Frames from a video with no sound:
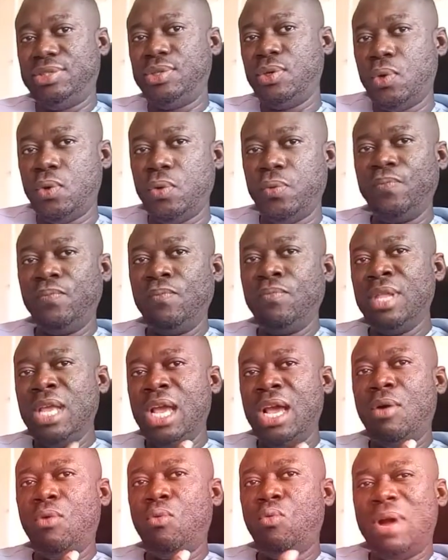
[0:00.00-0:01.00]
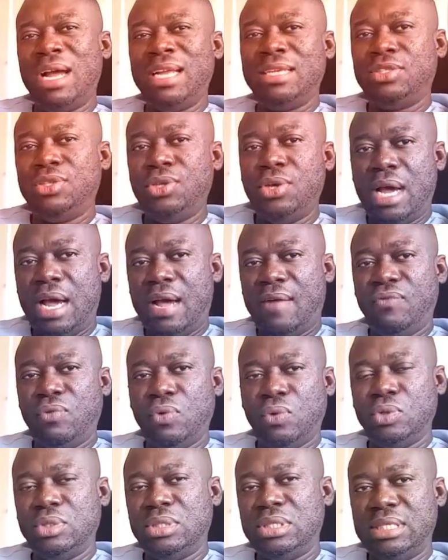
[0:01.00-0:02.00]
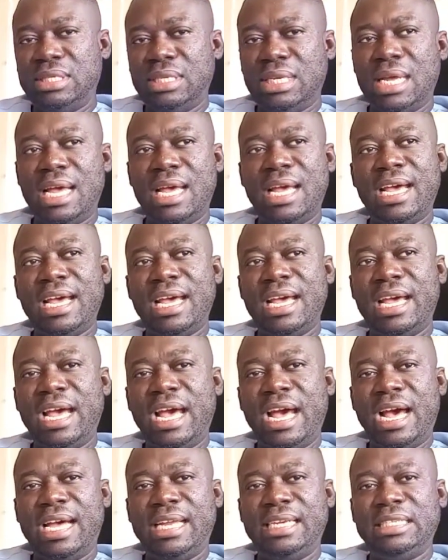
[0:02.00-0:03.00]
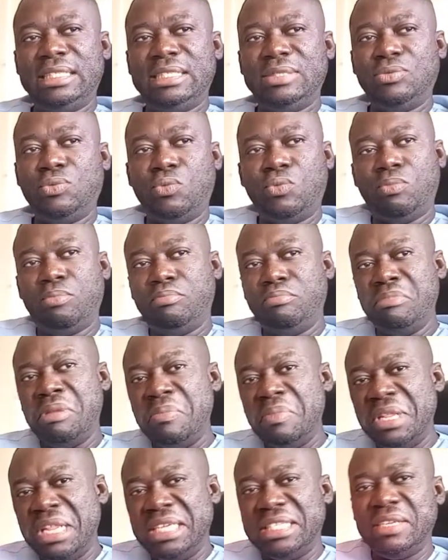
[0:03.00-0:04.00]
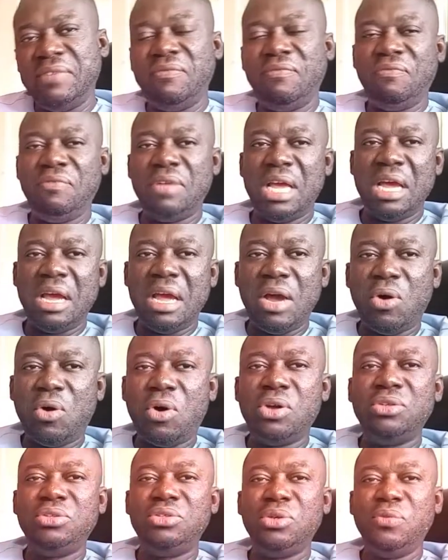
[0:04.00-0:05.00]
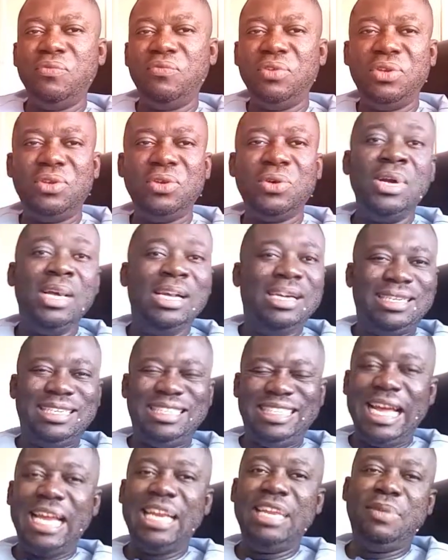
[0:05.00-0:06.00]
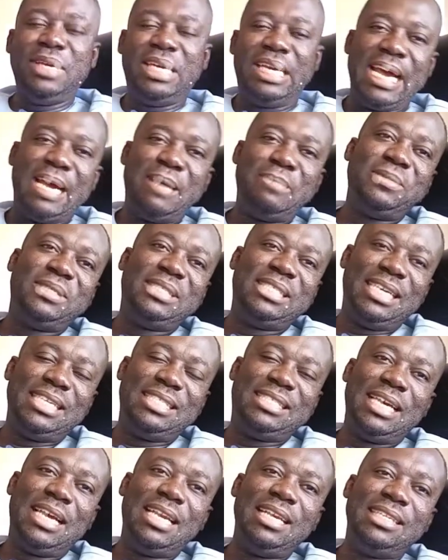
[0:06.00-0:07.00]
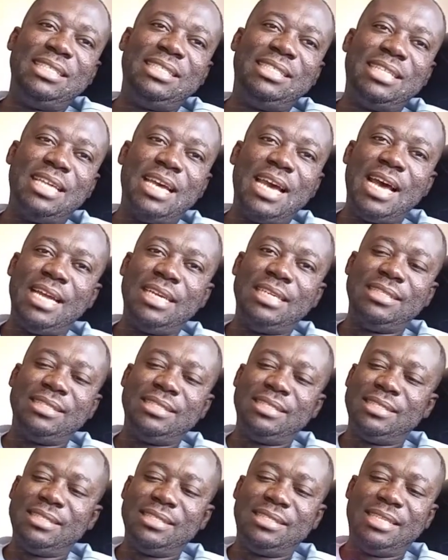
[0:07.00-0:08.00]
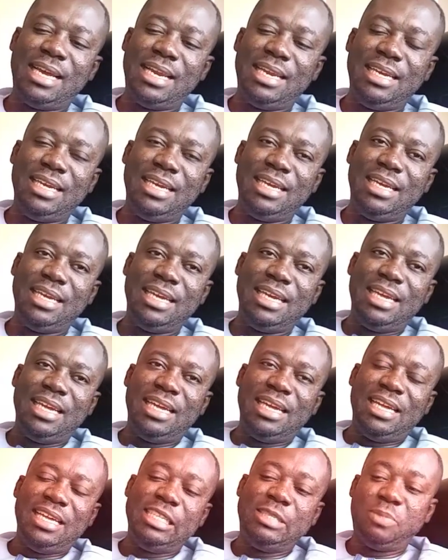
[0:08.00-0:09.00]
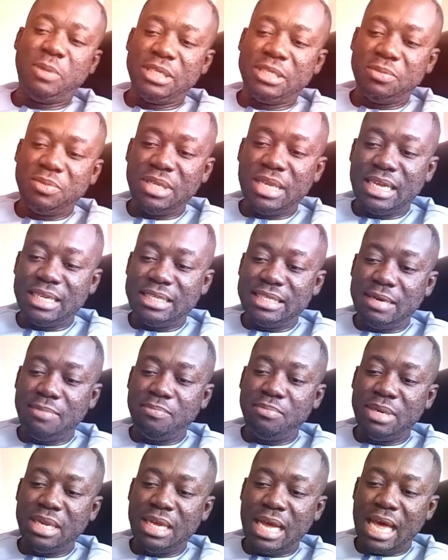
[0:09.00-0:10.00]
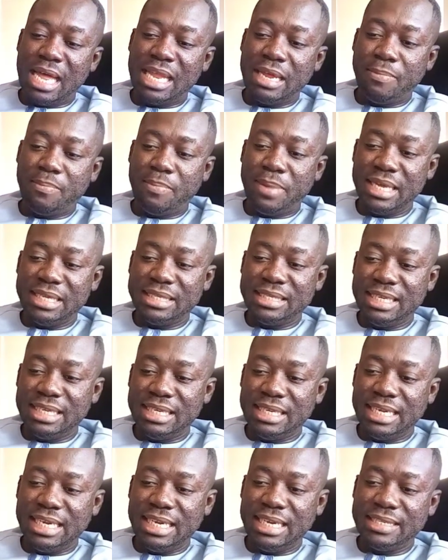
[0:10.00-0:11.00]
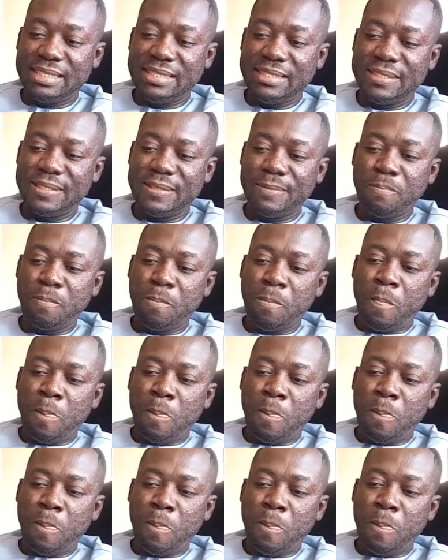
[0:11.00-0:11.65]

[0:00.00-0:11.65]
So once you have those, and maybe there's an audio video, then it becomes a challenge that, Charlie, it's possible that the other person is,